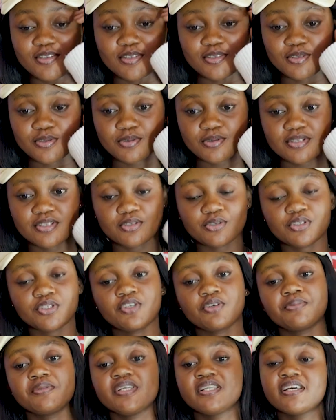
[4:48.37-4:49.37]
Also a
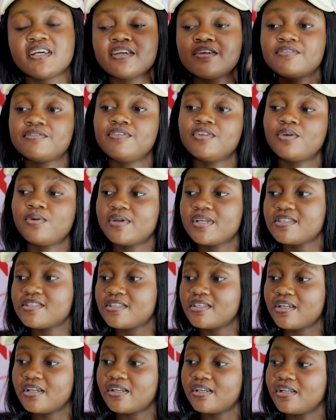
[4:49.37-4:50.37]
social media
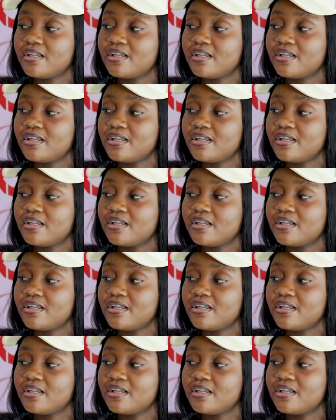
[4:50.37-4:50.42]
influencer.